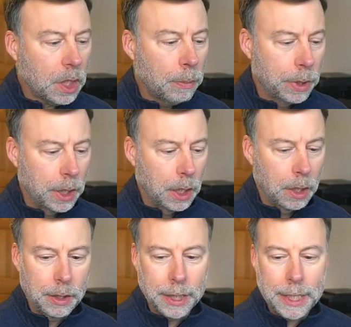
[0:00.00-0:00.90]
But
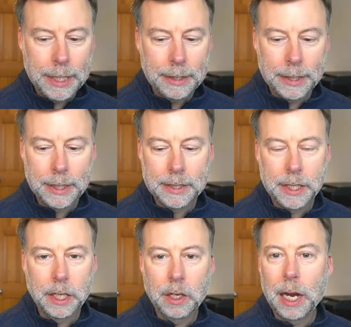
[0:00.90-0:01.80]
the key thing is
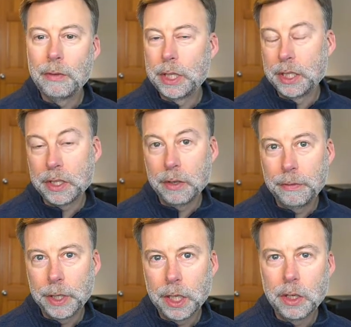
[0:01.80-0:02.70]
here, everything's
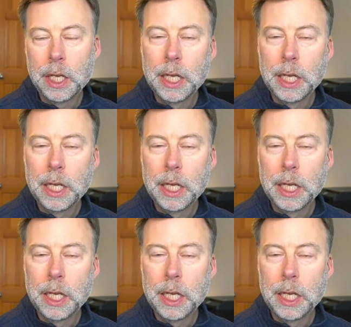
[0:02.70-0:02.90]
configured.